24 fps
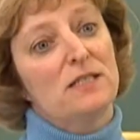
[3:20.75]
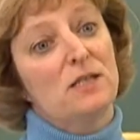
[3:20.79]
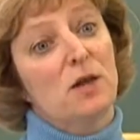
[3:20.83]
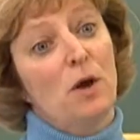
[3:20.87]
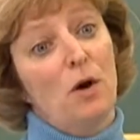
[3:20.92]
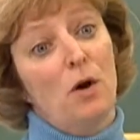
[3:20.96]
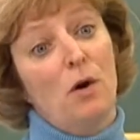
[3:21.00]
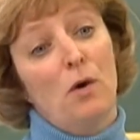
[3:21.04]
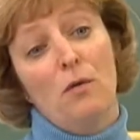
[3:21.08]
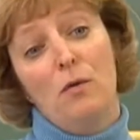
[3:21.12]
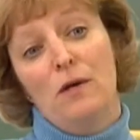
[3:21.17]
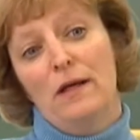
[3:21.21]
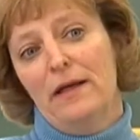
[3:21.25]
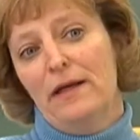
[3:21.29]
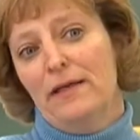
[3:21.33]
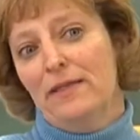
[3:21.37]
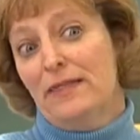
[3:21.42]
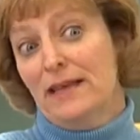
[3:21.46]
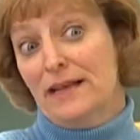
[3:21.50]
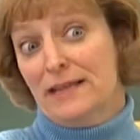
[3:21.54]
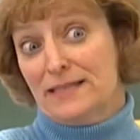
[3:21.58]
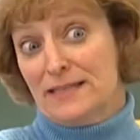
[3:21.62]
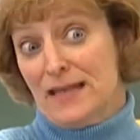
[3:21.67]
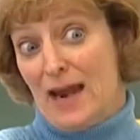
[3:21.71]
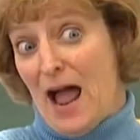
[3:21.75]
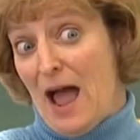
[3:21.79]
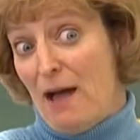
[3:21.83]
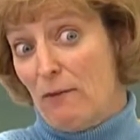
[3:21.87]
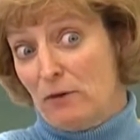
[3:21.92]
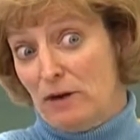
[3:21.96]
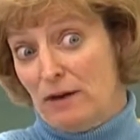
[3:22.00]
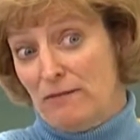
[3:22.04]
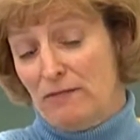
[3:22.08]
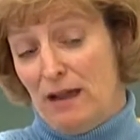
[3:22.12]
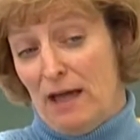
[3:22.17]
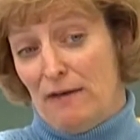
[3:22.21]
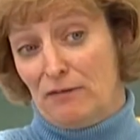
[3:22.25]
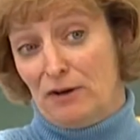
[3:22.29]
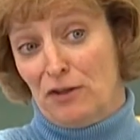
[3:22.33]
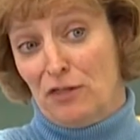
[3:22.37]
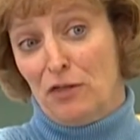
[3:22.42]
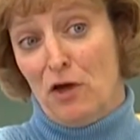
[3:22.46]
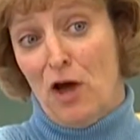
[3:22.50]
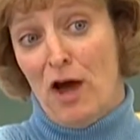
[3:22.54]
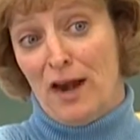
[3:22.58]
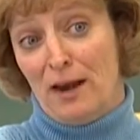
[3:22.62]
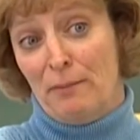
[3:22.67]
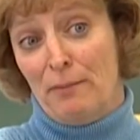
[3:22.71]
So things that I would have never
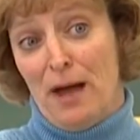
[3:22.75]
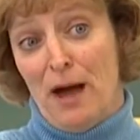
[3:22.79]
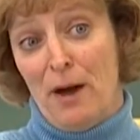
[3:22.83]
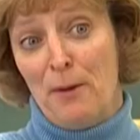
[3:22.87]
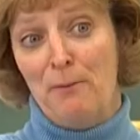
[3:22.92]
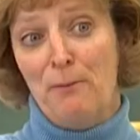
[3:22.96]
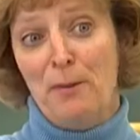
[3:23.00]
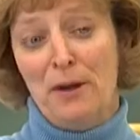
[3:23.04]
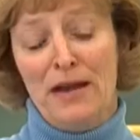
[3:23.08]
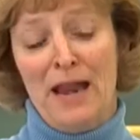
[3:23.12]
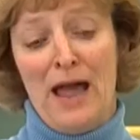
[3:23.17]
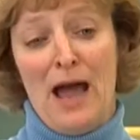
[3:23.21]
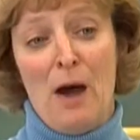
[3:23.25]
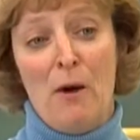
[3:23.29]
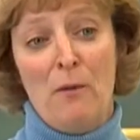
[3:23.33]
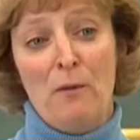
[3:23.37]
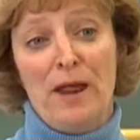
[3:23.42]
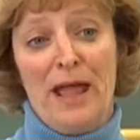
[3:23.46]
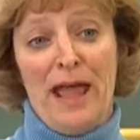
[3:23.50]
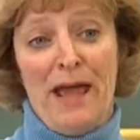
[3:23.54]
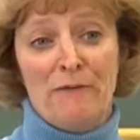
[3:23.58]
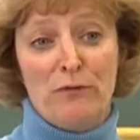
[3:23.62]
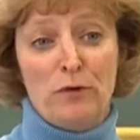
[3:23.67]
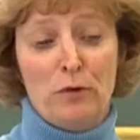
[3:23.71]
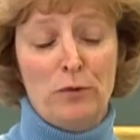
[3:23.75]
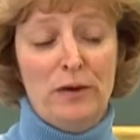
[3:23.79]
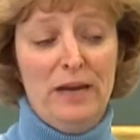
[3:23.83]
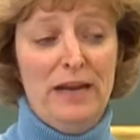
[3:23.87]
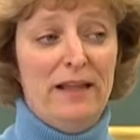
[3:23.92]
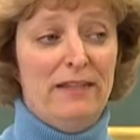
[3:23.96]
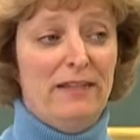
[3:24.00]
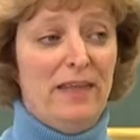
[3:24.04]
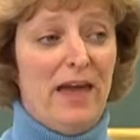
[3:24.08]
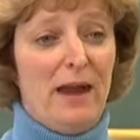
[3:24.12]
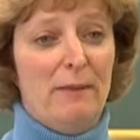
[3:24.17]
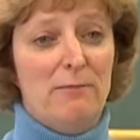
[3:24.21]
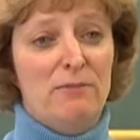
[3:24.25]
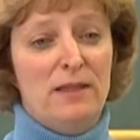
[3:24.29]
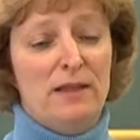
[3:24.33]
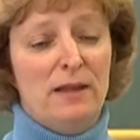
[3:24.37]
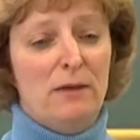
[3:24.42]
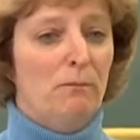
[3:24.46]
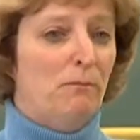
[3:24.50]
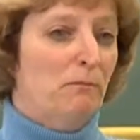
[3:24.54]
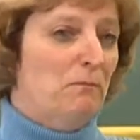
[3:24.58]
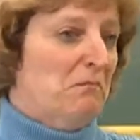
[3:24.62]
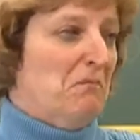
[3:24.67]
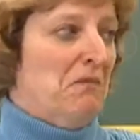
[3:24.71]
thought about, but now after reading that, I'm
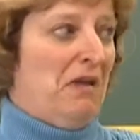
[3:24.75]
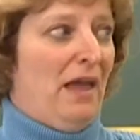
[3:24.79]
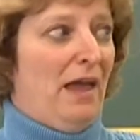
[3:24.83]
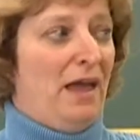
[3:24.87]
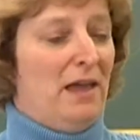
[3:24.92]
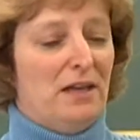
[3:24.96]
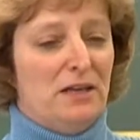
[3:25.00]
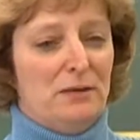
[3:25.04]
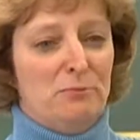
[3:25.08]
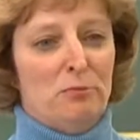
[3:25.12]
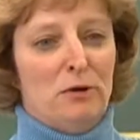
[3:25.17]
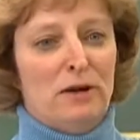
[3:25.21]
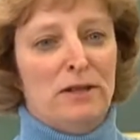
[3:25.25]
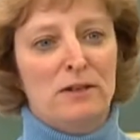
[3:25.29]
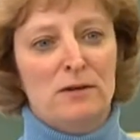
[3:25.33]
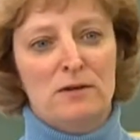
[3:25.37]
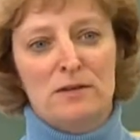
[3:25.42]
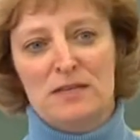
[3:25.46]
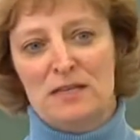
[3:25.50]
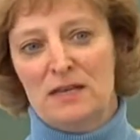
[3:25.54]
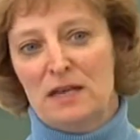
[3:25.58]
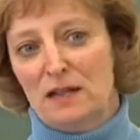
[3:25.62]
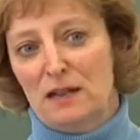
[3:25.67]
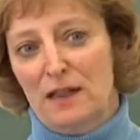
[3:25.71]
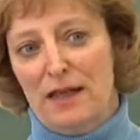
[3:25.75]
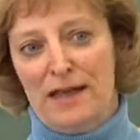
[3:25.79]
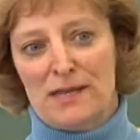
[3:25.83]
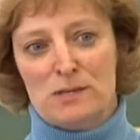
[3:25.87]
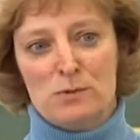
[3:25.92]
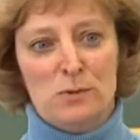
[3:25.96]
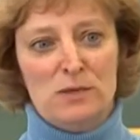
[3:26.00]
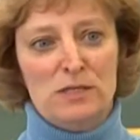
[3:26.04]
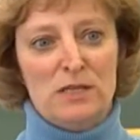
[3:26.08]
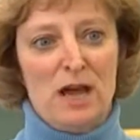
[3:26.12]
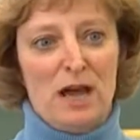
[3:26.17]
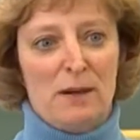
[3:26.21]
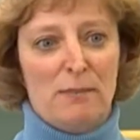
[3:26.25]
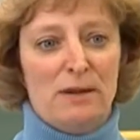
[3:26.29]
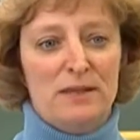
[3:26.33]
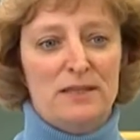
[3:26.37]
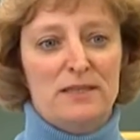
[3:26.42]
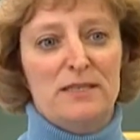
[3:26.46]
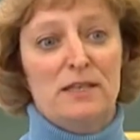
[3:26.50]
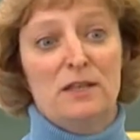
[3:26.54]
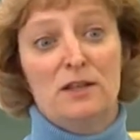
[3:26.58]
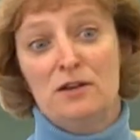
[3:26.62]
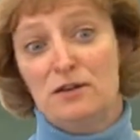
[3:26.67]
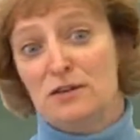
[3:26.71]
thinking, hey, you can bring those into class. When we talk
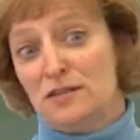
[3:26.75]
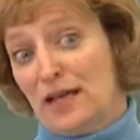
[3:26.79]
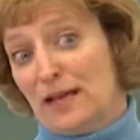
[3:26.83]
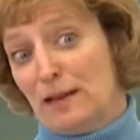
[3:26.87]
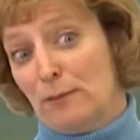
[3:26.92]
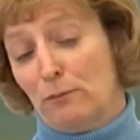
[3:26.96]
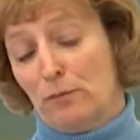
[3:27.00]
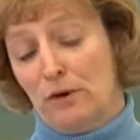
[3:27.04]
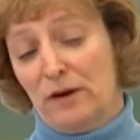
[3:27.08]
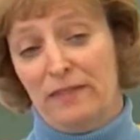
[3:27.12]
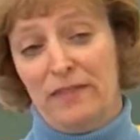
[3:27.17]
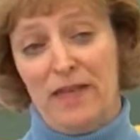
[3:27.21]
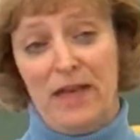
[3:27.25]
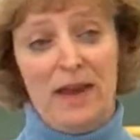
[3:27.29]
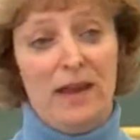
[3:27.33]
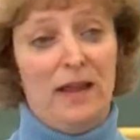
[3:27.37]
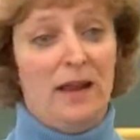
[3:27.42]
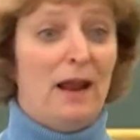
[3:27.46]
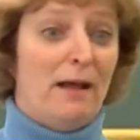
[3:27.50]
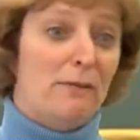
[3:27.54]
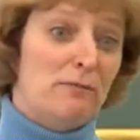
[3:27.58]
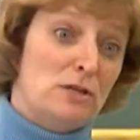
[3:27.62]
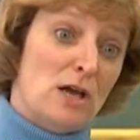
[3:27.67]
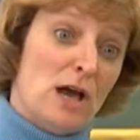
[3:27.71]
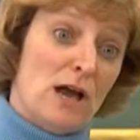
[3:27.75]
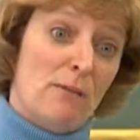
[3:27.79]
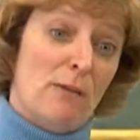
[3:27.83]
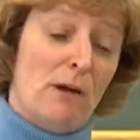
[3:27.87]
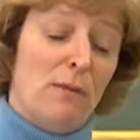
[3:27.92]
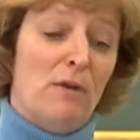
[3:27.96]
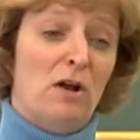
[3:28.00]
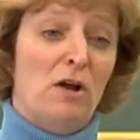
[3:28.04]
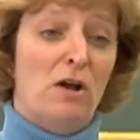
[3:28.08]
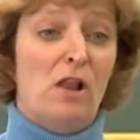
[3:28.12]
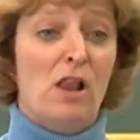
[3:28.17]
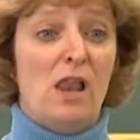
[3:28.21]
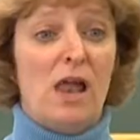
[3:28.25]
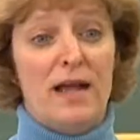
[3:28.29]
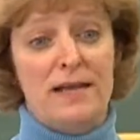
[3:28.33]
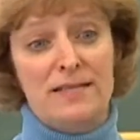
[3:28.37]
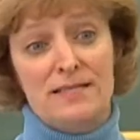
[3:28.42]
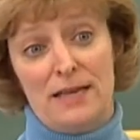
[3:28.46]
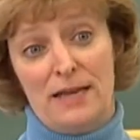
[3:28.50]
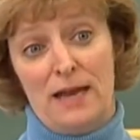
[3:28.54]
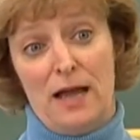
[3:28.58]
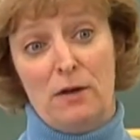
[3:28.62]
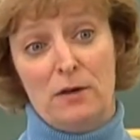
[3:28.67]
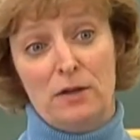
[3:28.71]
about cylinders, I can bring that in. I've talked about parallel
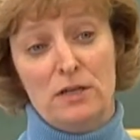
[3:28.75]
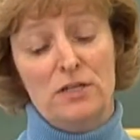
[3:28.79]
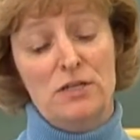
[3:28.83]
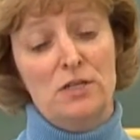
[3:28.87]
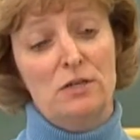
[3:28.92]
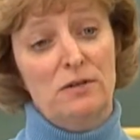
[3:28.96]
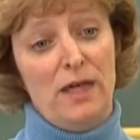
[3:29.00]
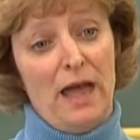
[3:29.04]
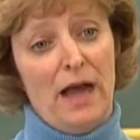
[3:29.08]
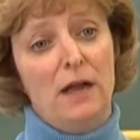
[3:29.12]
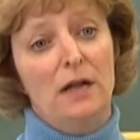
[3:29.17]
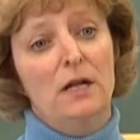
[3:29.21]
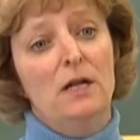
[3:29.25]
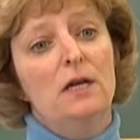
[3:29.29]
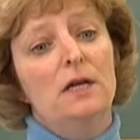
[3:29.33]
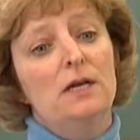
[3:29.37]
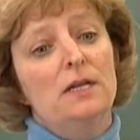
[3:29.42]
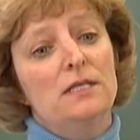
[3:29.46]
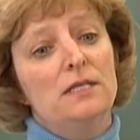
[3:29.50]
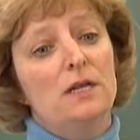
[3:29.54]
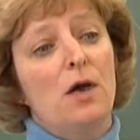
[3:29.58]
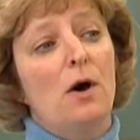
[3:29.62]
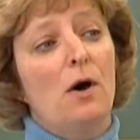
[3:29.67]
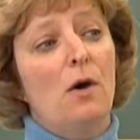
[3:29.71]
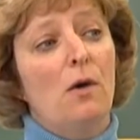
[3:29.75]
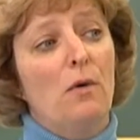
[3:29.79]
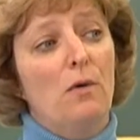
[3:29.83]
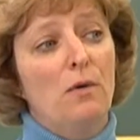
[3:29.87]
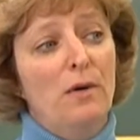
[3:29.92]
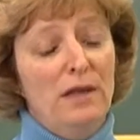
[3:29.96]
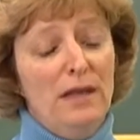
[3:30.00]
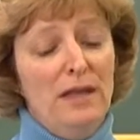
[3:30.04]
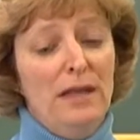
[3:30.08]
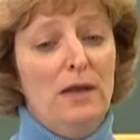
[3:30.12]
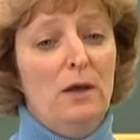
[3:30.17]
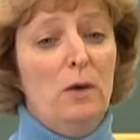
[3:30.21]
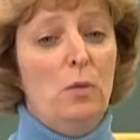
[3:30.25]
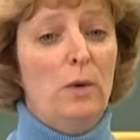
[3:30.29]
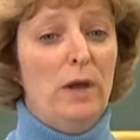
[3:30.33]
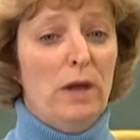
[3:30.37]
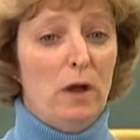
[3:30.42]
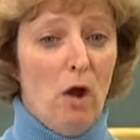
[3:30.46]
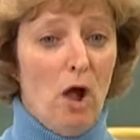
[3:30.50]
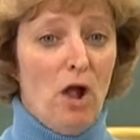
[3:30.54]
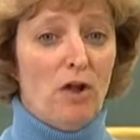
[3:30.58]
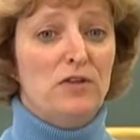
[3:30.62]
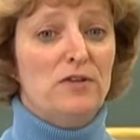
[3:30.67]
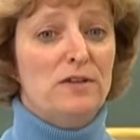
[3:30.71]
lines, I now can do that. So
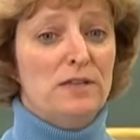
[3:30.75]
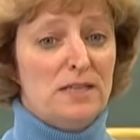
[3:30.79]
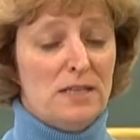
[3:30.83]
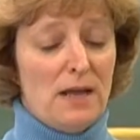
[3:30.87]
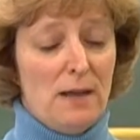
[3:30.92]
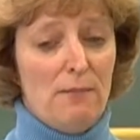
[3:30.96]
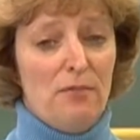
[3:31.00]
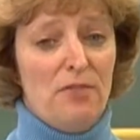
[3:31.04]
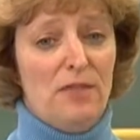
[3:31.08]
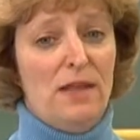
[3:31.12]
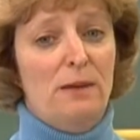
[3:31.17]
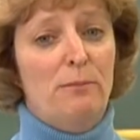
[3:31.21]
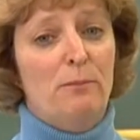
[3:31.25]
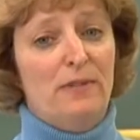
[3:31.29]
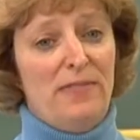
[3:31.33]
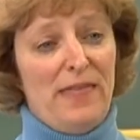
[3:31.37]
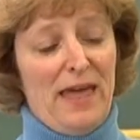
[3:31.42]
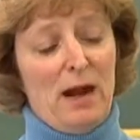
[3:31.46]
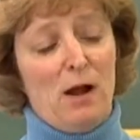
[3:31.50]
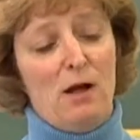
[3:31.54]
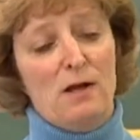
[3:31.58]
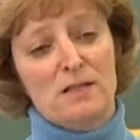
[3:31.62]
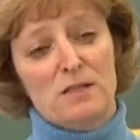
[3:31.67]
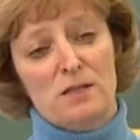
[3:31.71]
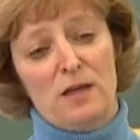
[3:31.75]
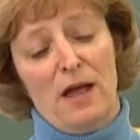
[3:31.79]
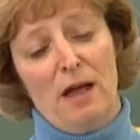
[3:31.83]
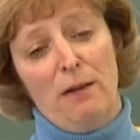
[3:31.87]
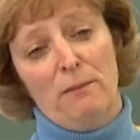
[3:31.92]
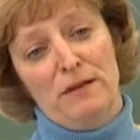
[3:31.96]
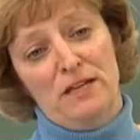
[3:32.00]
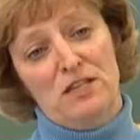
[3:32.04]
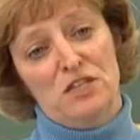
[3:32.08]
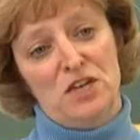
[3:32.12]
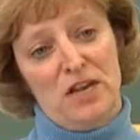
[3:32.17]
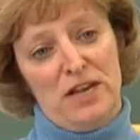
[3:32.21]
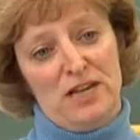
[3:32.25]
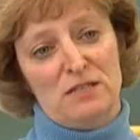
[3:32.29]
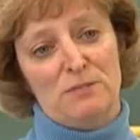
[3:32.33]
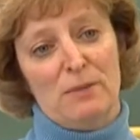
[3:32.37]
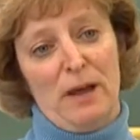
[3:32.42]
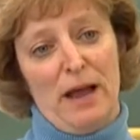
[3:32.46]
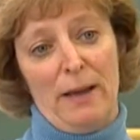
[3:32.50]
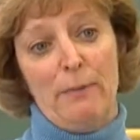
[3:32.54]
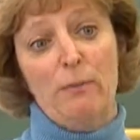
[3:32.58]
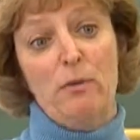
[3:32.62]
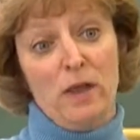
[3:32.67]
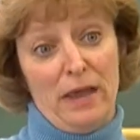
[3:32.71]
we altered something, but that also helped me change
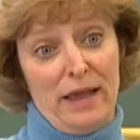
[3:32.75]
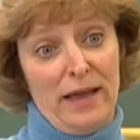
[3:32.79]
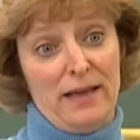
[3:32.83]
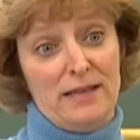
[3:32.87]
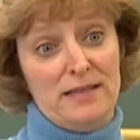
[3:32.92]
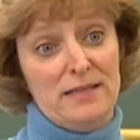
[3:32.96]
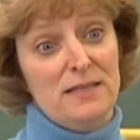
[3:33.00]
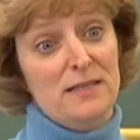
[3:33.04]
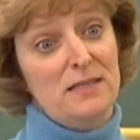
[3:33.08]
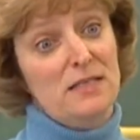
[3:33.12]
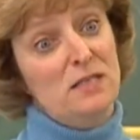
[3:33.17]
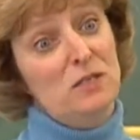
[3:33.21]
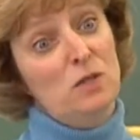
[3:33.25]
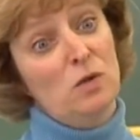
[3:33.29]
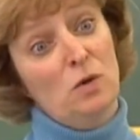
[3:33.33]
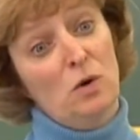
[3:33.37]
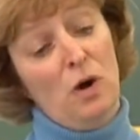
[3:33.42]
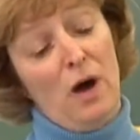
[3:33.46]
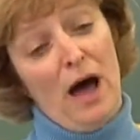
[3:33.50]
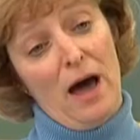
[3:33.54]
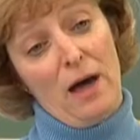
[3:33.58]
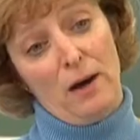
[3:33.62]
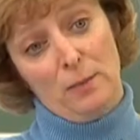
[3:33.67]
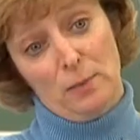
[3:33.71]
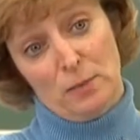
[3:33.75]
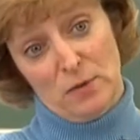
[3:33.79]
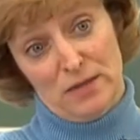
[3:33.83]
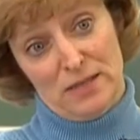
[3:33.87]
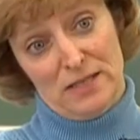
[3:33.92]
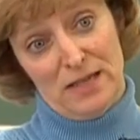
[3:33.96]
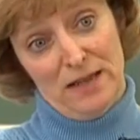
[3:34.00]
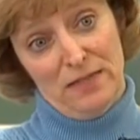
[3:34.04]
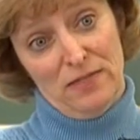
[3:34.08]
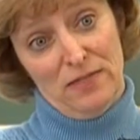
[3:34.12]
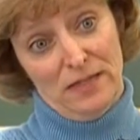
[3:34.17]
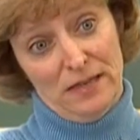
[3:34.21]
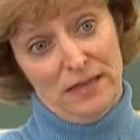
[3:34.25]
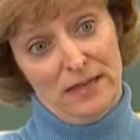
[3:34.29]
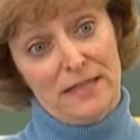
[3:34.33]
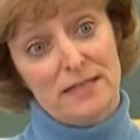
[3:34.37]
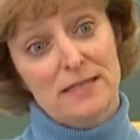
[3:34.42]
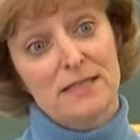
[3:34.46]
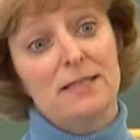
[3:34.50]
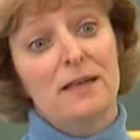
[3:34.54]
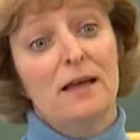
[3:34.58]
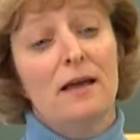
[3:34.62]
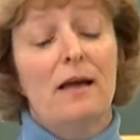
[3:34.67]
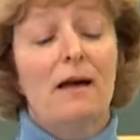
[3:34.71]
my plans as to how to present
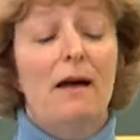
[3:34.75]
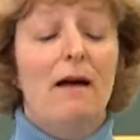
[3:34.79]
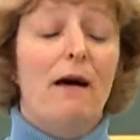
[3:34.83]
things.